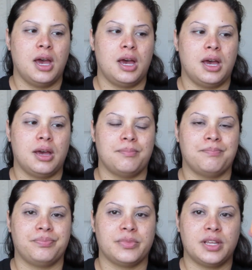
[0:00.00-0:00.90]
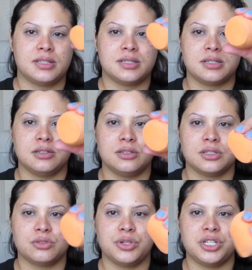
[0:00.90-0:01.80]
It's still
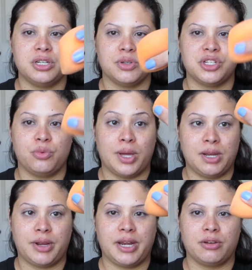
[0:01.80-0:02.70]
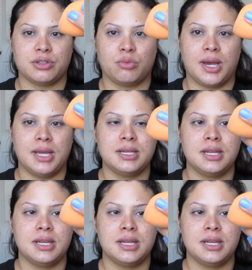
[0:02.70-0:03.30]
squishy once you wet it. Right now it's wet,